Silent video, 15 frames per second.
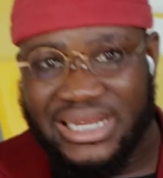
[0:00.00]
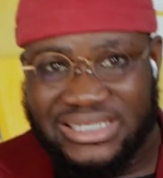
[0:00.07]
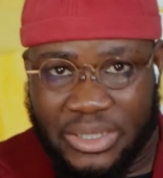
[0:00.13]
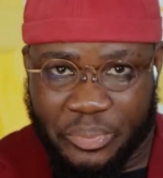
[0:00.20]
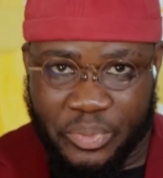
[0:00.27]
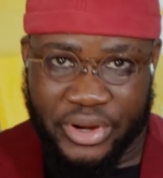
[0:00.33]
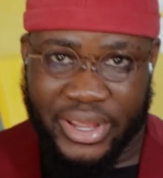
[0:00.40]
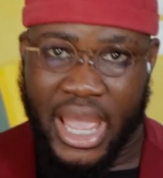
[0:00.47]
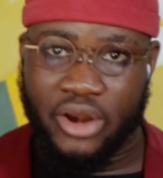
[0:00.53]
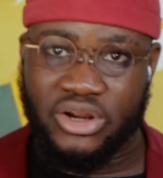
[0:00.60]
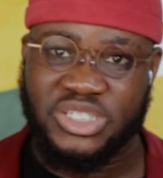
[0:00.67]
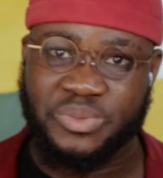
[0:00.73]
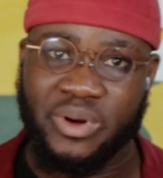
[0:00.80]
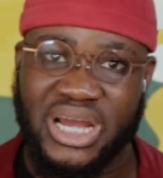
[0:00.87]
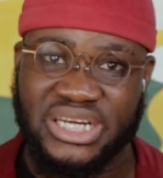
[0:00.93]
there's a
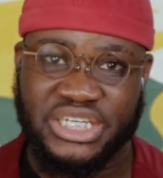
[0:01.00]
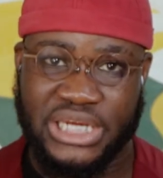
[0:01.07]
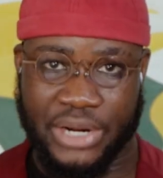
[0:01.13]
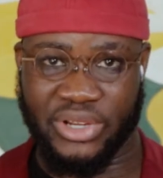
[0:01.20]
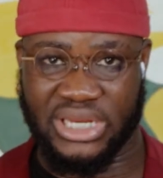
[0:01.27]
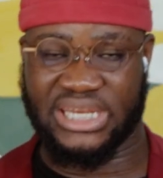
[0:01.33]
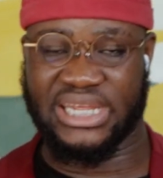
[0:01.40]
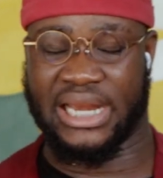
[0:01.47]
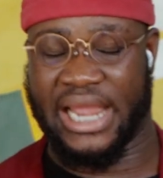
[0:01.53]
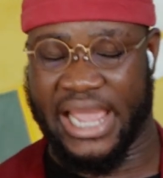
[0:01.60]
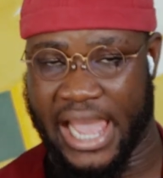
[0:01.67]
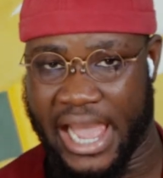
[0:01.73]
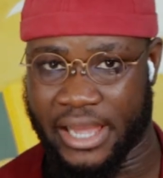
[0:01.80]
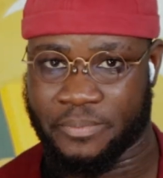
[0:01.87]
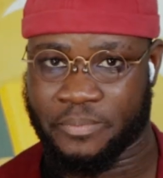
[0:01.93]
precarious power sharing deal
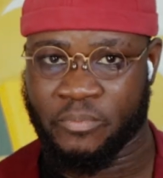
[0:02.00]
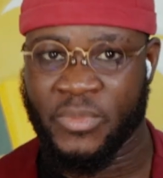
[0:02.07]
here.